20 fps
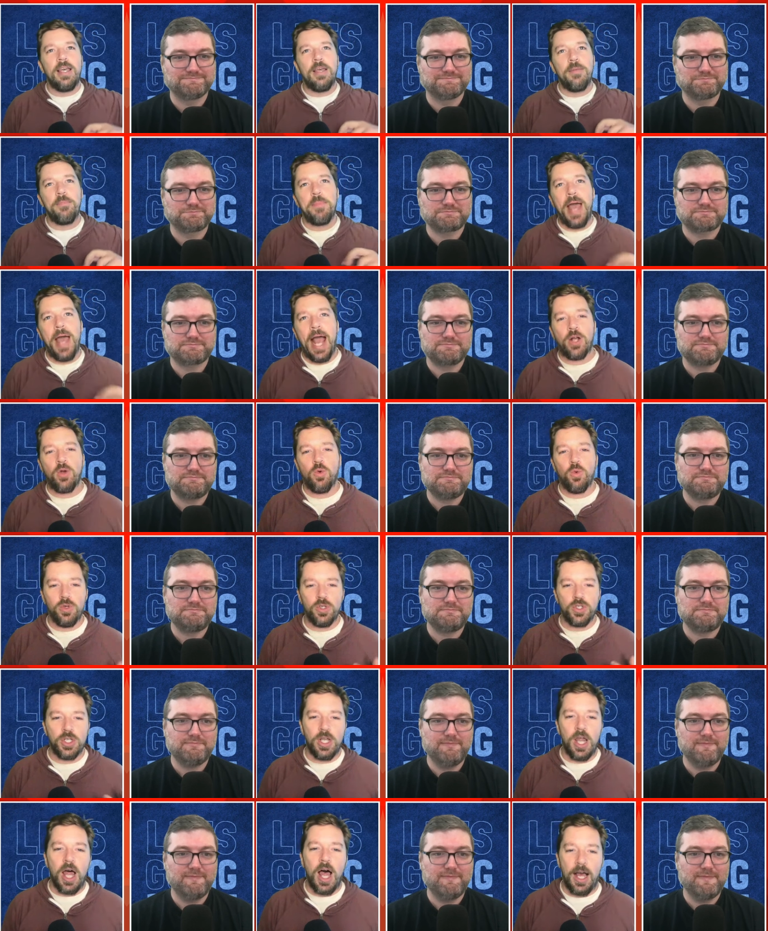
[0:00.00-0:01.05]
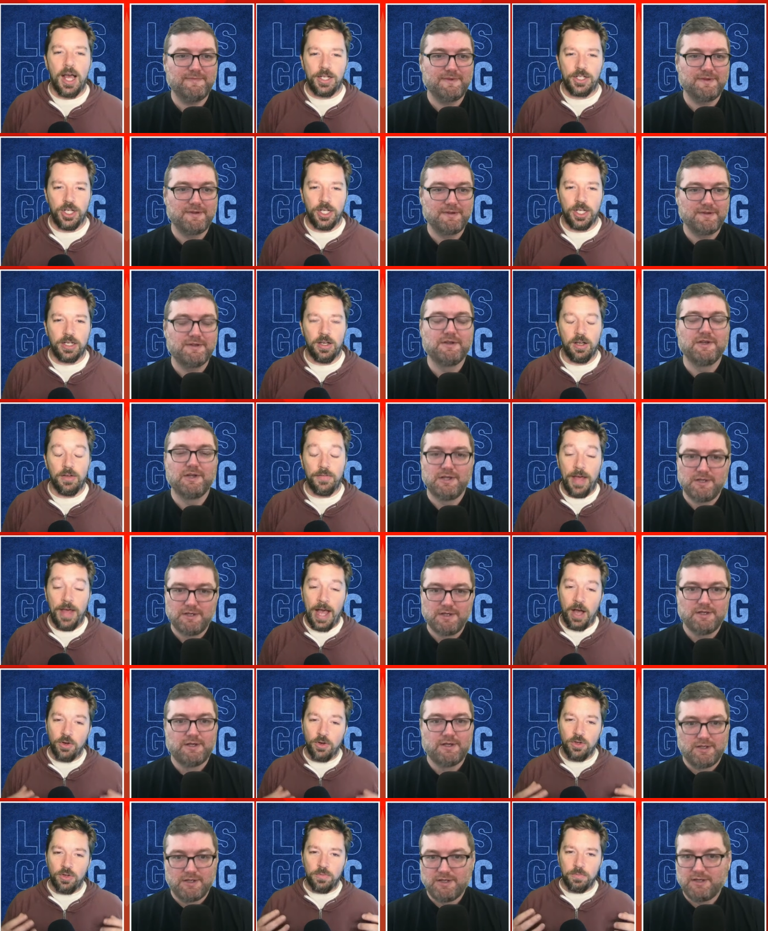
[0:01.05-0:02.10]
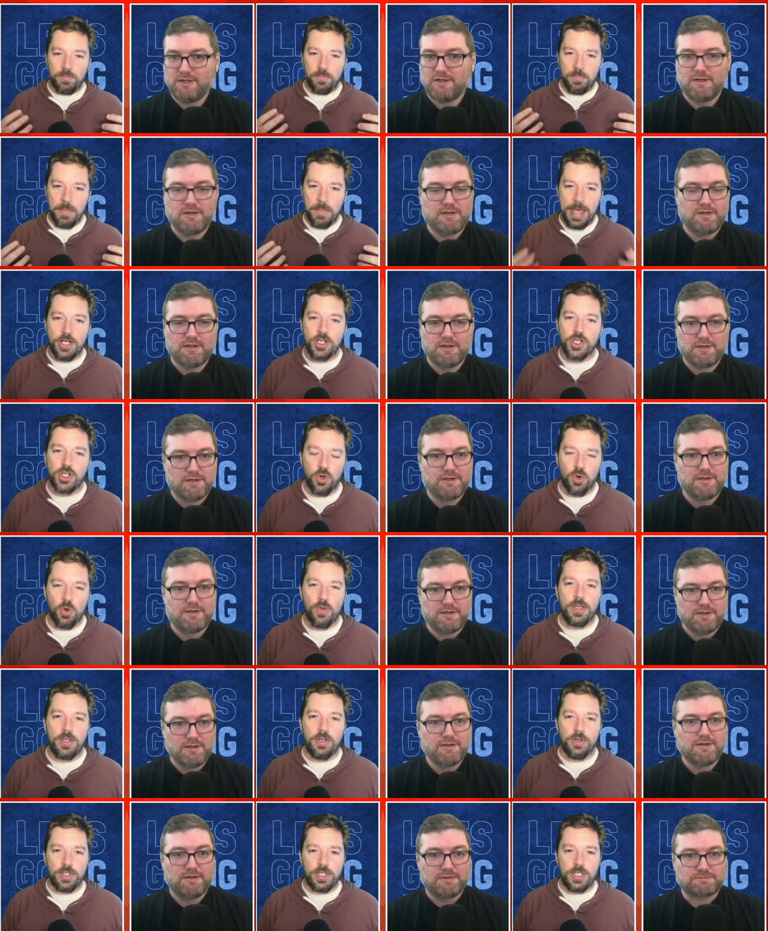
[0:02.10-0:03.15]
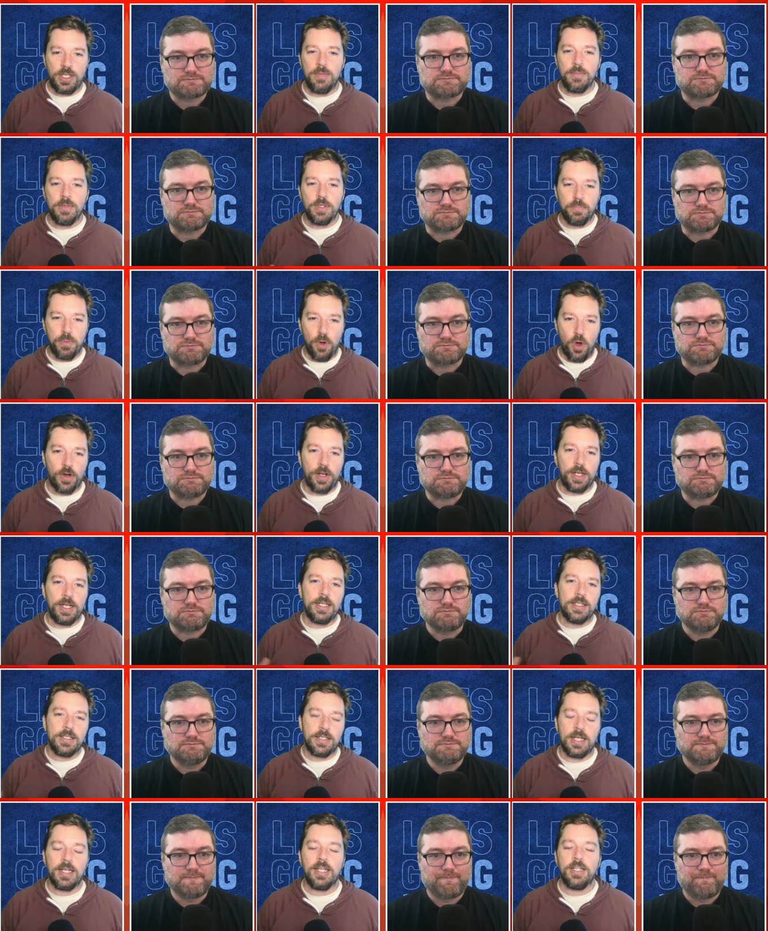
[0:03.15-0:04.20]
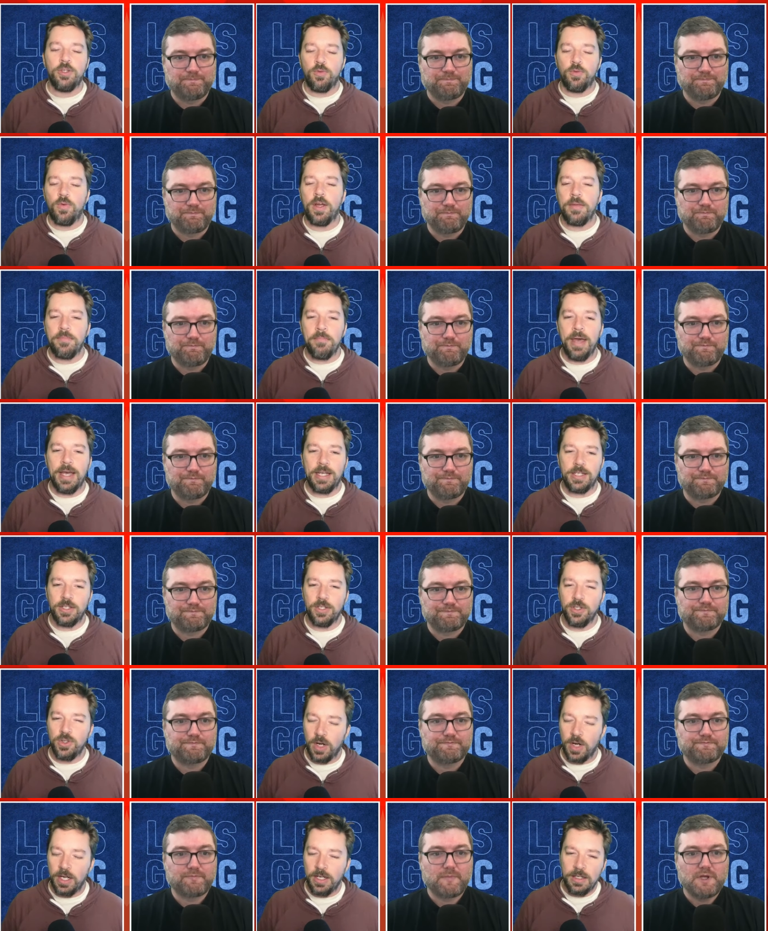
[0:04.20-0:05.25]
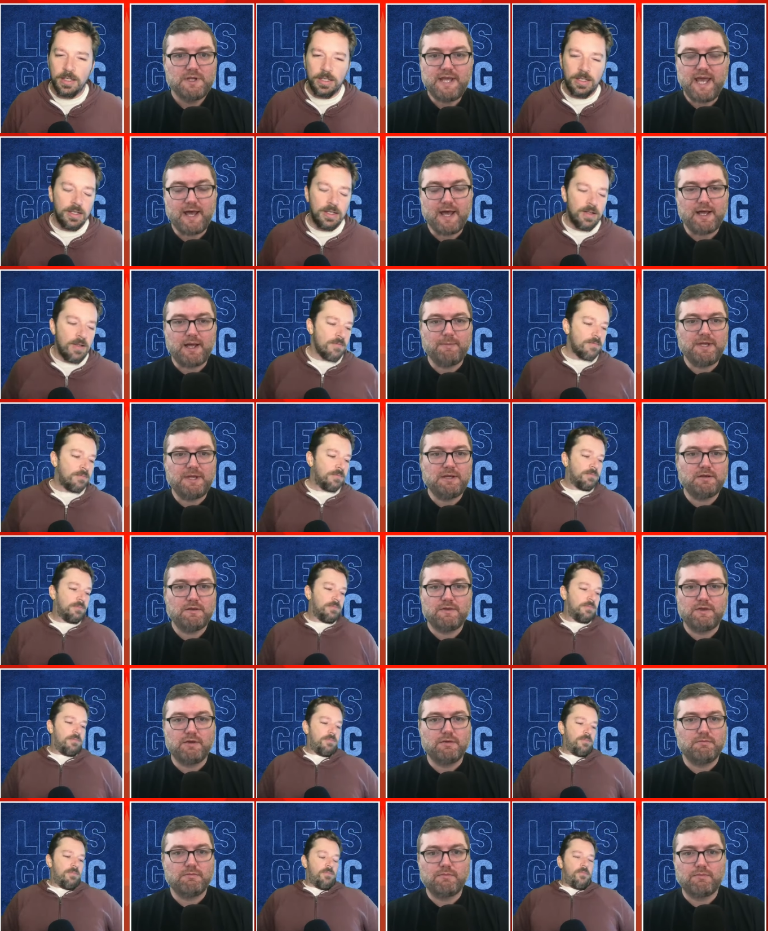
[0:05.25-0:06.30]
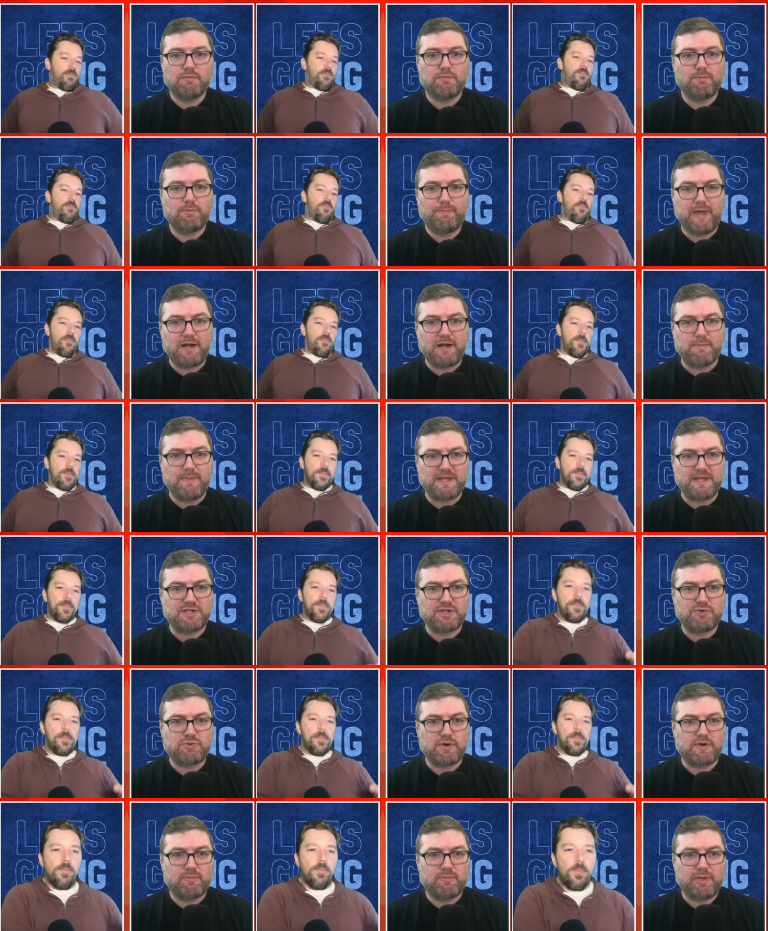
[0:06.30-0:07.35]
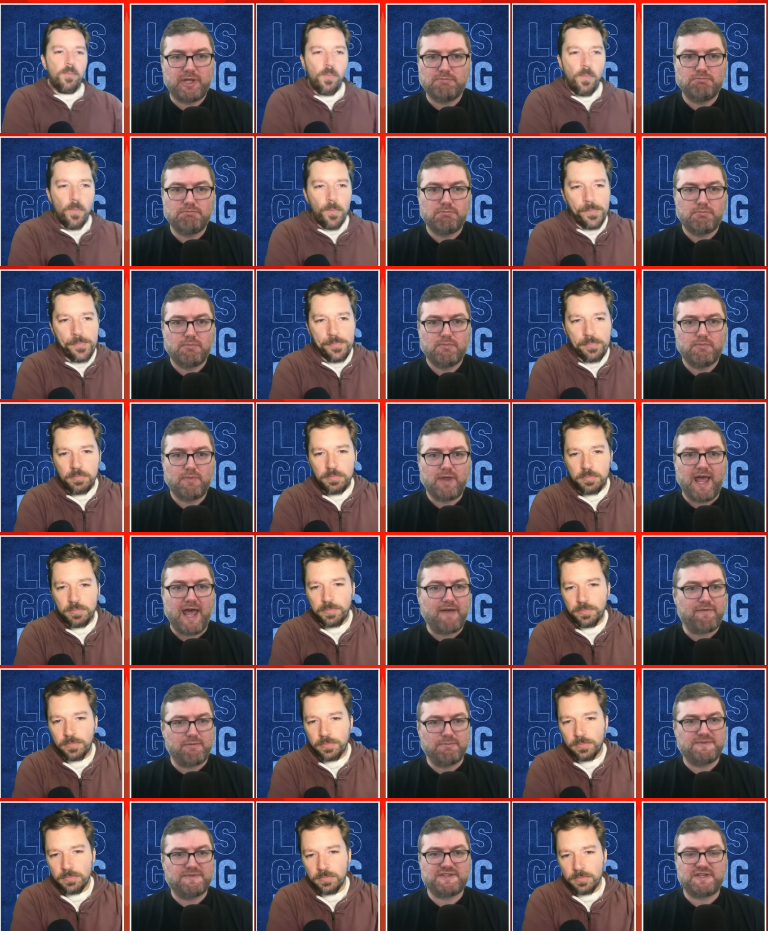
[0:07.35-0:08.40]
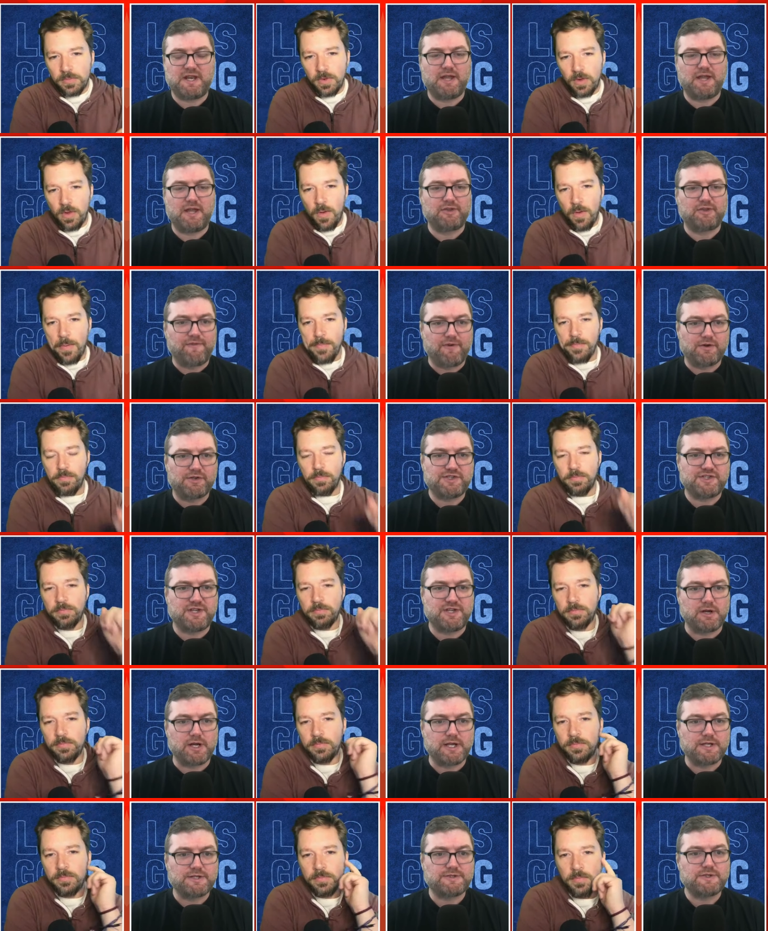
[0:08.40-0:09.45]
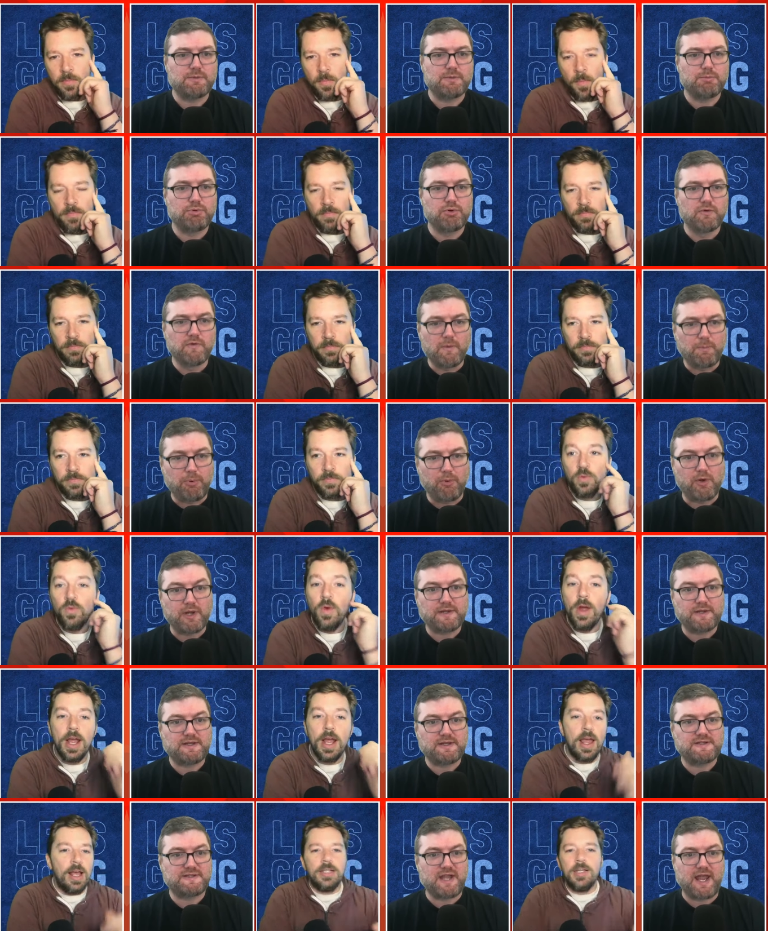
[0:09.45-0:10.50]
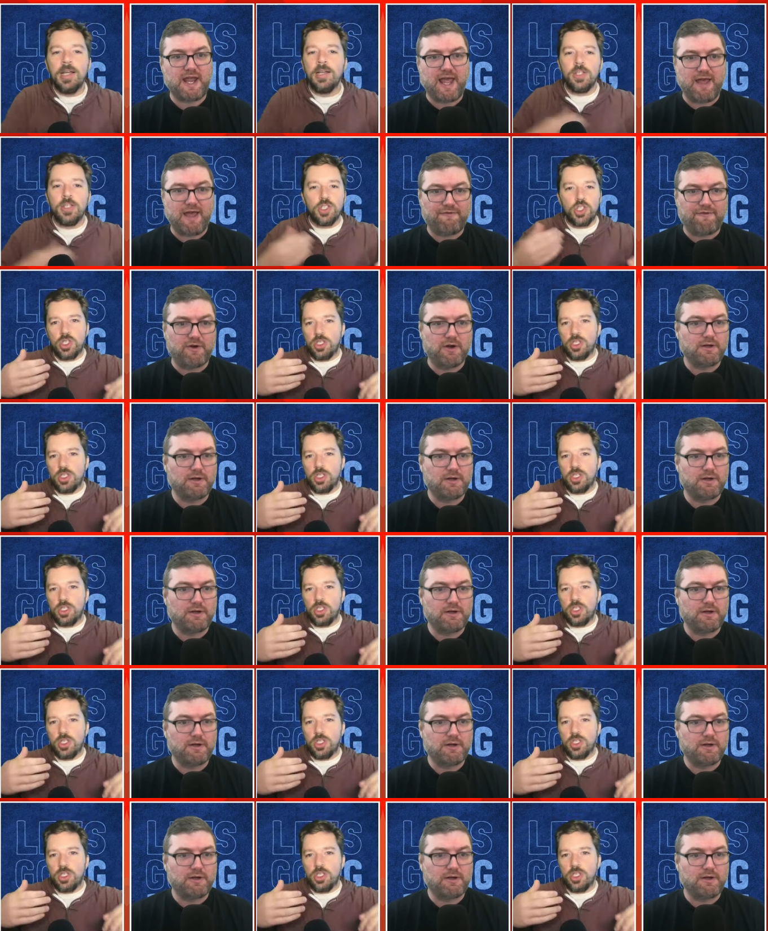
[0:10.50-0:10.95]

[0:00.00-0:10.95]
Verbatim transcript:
Speaker 1: backwards logic of how to make sure that your team is bought in and sending the right message, right?
Speaker 2: Yeah, I mean, the better message would have been
Speaker 1: have
Speaker 2: him sit out the first series, prove a point.
Speaker 1: Right, and this is